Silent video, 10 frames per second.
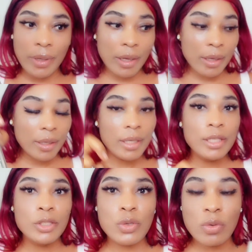Okay,
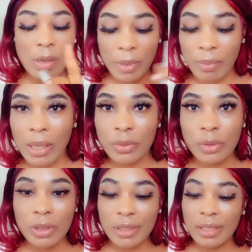so I'm about
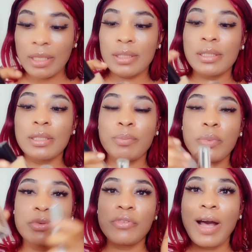to test the
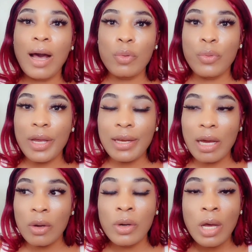both out right
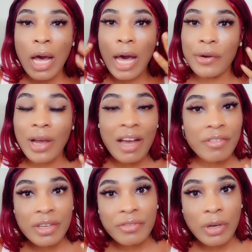now. I don't
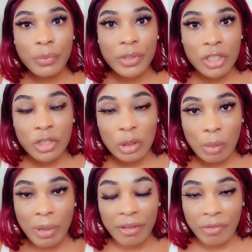have any foundation
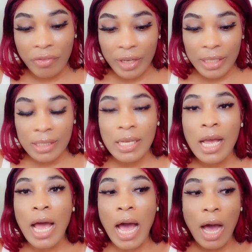on my face.
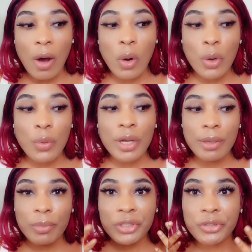I already
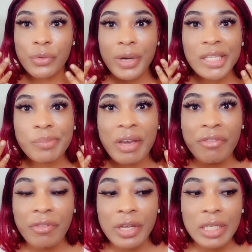moisturized my
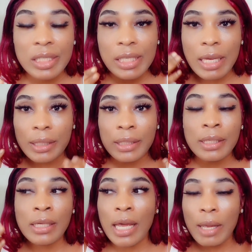face and
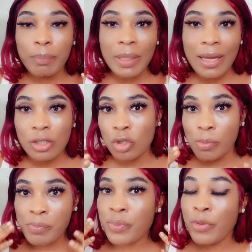apply
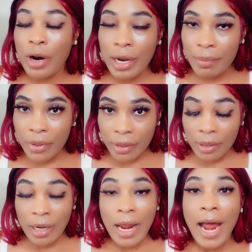some primer.
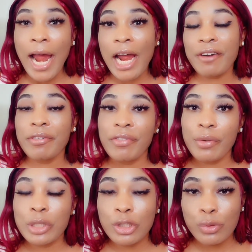I have a
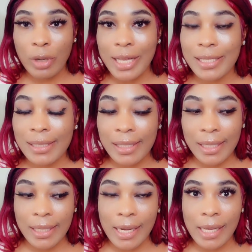very dry
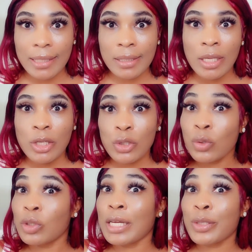skin, guys,
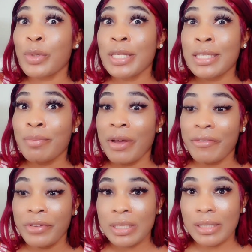so that's why you see my
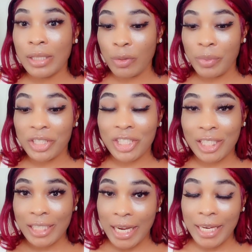face a little bit
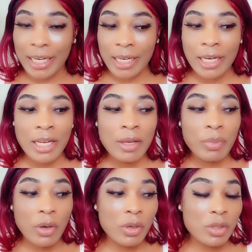shiny,
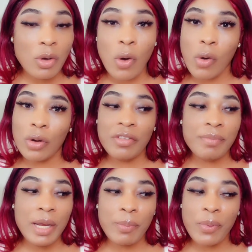because all of
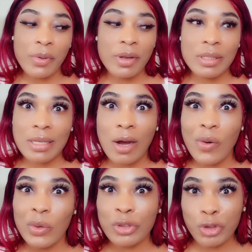my products are
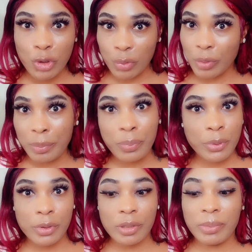all dewy
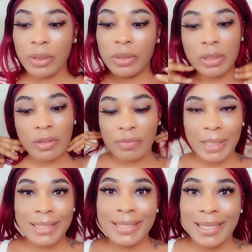product because of
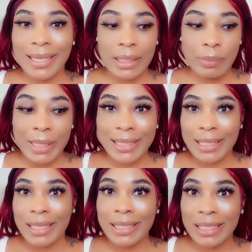my skin. My
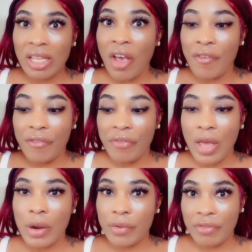skin is
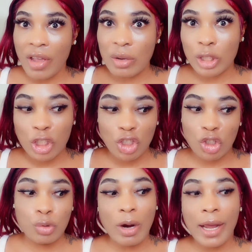very, very
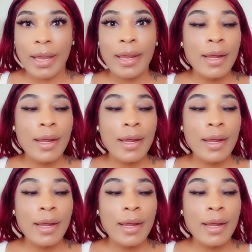dry.